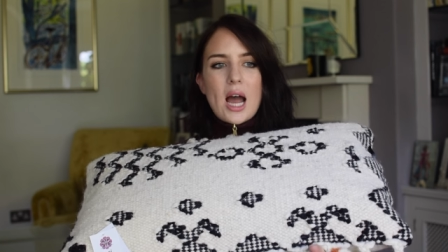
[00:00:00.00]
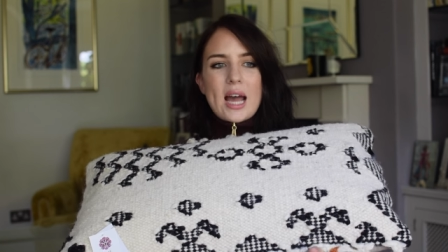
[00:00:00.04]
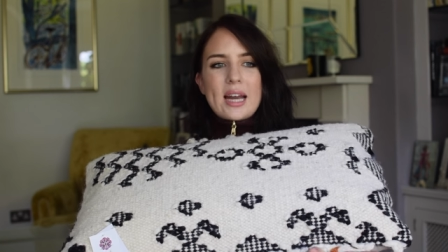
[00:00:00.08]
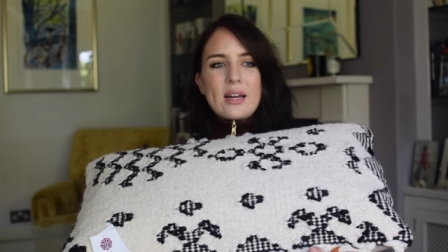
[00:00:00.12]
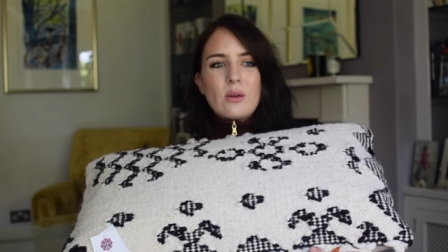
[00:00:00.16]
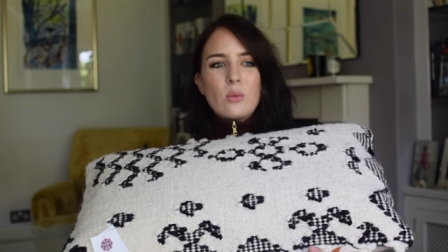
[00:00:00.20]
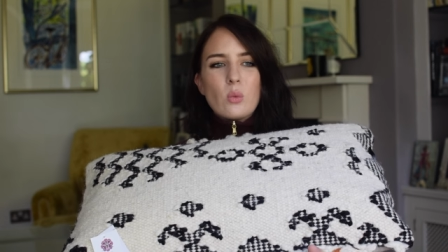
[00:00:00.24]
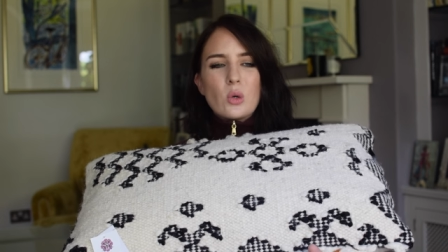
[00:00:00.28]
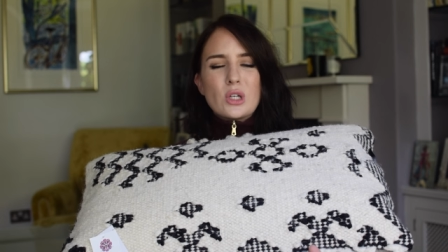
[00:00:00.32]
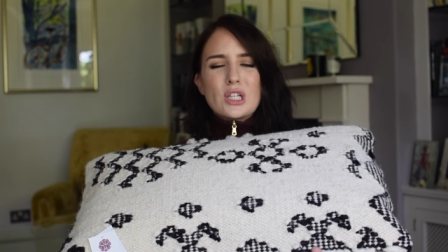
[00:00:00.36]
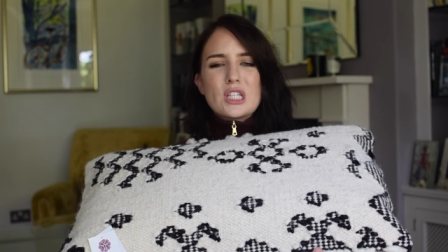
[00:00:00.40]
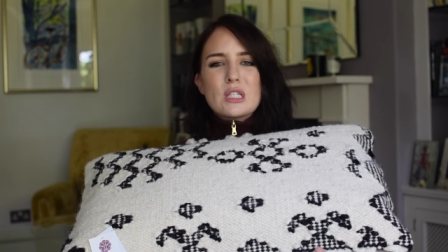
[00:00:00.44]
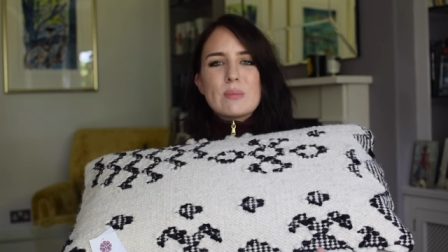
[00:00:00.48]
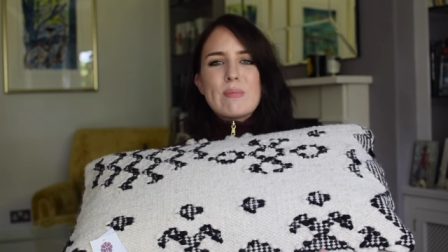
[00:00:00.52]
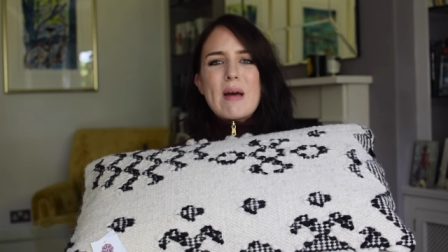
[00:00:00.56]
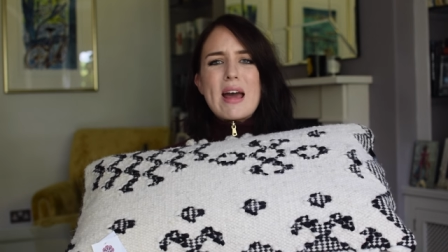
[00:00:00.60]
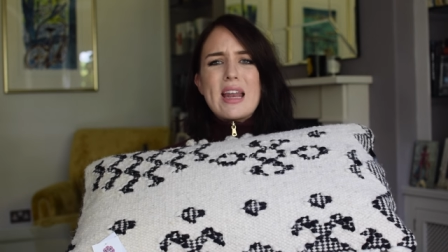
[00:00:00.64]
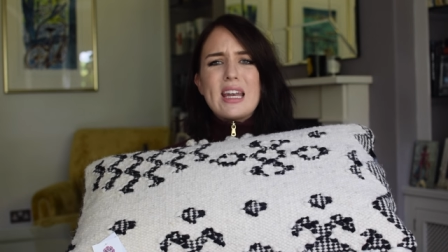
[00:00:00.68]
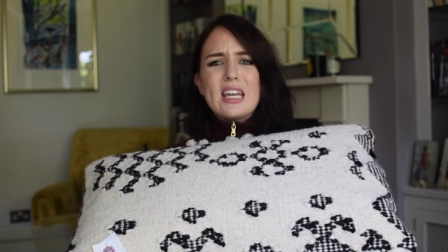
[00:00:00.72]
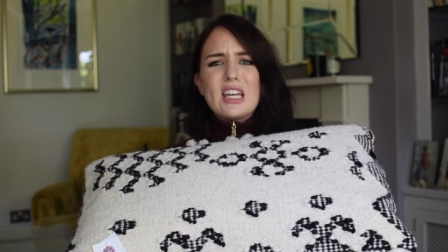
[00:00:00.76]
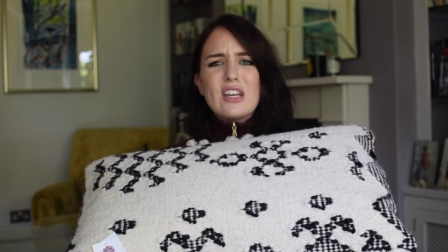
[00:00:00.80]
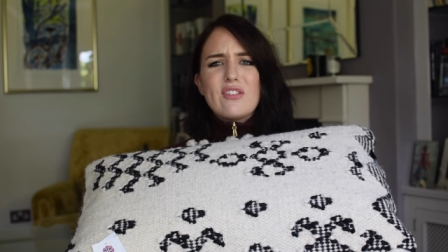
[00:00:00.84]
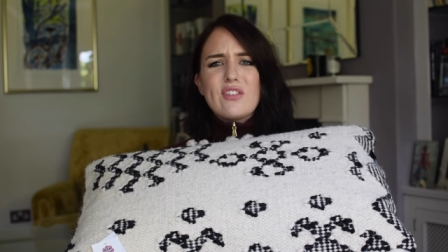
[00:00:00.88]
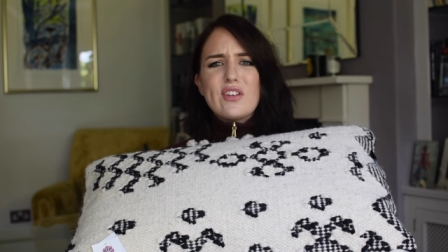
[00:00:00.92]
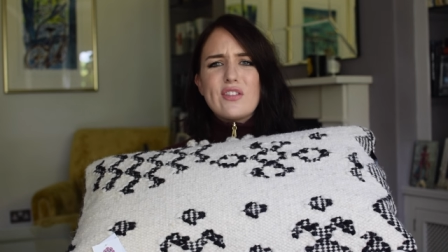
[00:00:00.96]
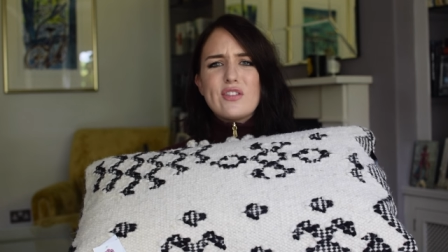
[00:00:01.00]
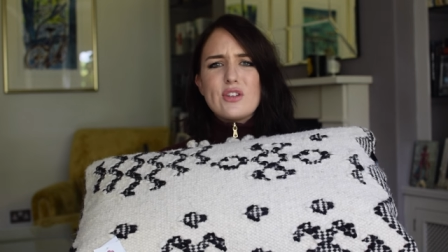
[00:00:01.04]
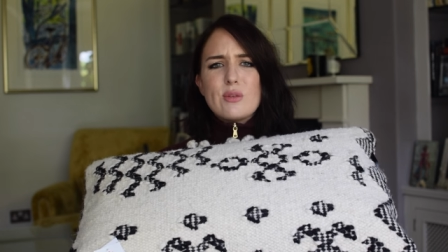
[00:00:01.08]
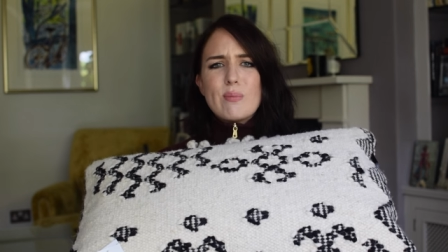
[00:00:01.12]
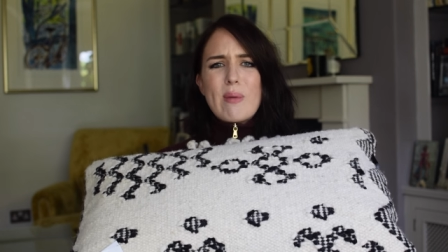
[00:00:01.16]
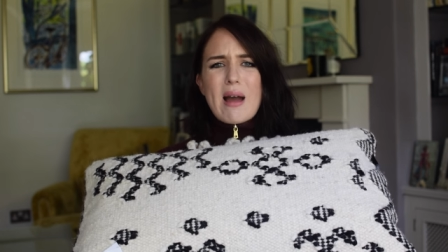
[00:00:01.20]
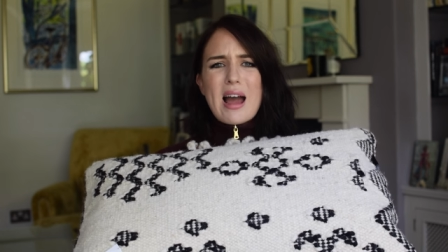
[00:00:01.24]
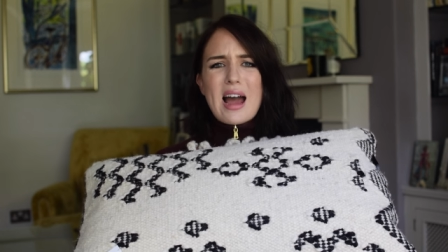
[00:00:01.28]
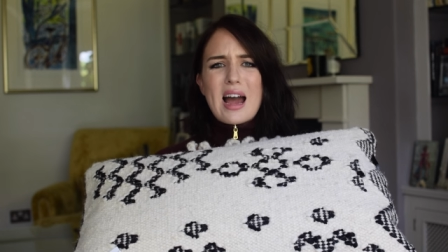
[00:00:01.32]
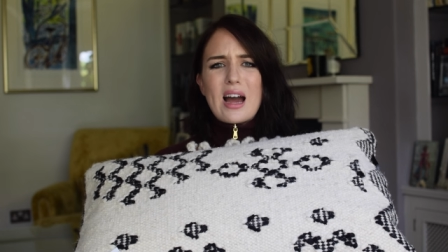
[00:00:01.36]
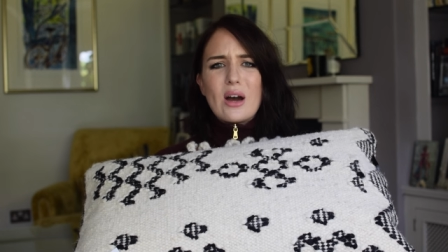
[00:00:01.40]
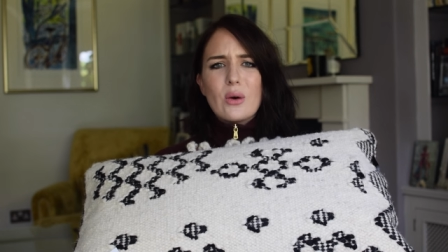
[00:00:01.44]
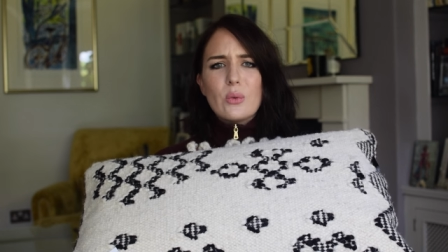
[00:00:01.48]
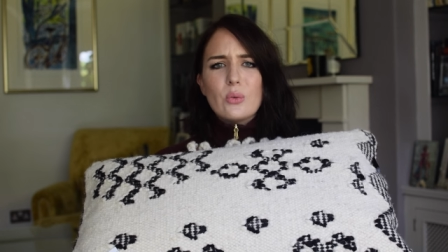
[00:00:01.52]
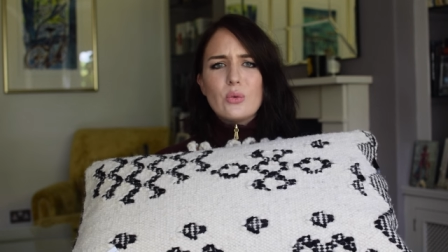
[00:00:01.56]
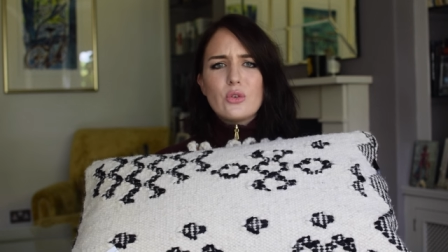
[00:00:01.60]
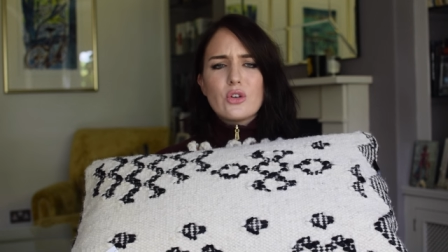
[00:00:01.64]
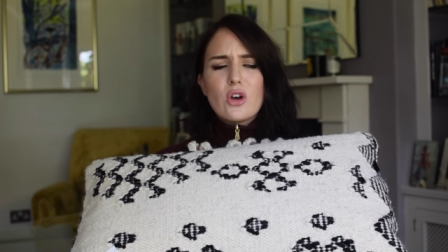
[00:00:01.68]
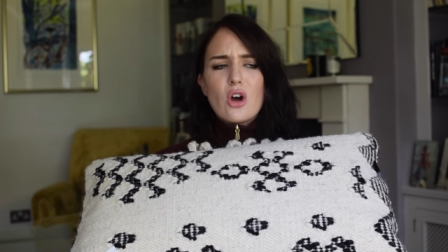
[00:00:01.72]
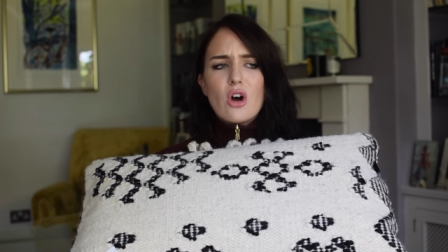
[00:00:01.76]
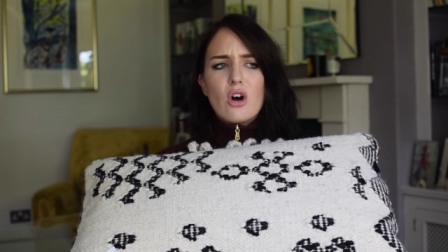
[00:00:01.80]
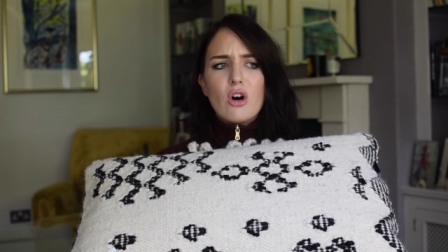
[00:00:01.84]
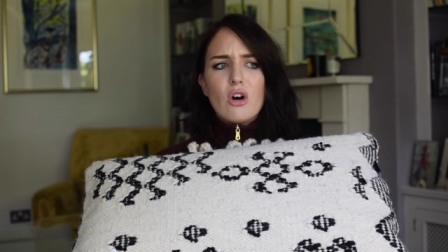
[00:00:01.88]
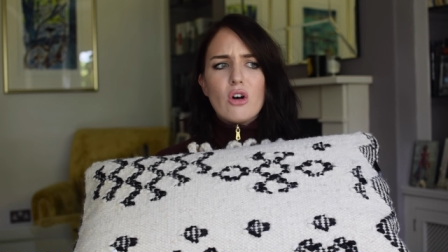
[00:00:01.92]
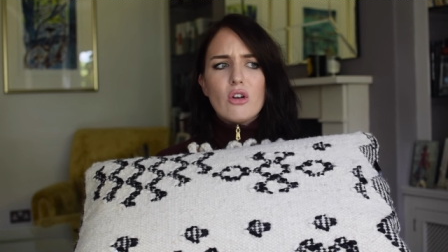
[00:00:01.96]
I didn't want to spend £50
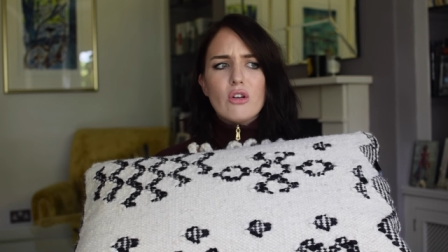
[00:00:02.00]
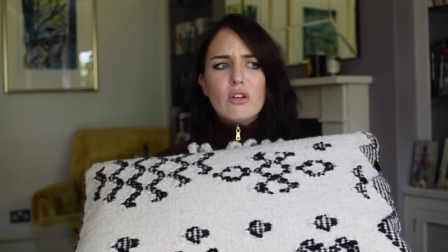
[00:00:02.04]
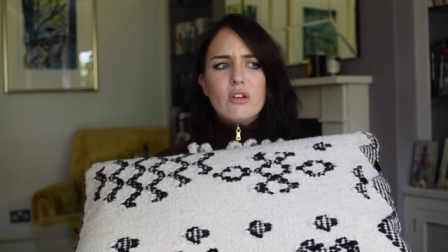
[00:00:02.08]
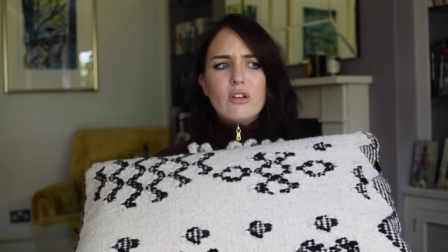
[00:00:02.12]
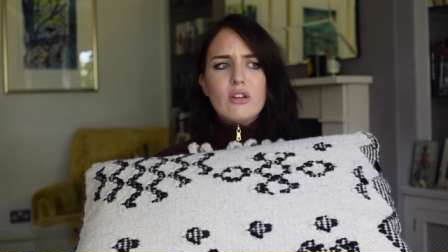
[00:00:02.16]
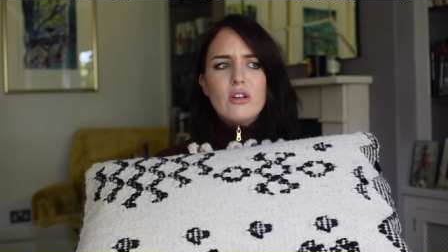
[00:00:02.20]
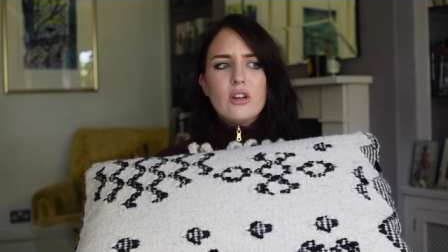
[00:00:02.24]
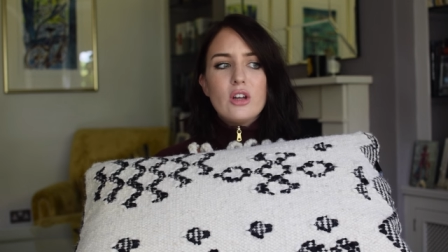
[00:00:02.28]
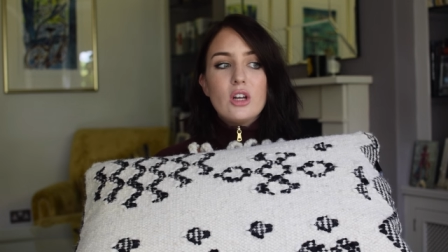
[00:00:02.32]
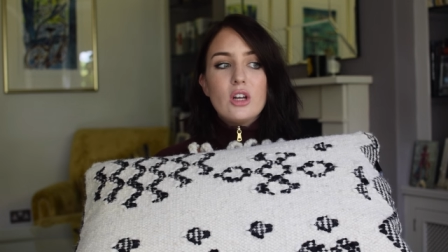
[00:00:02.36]
on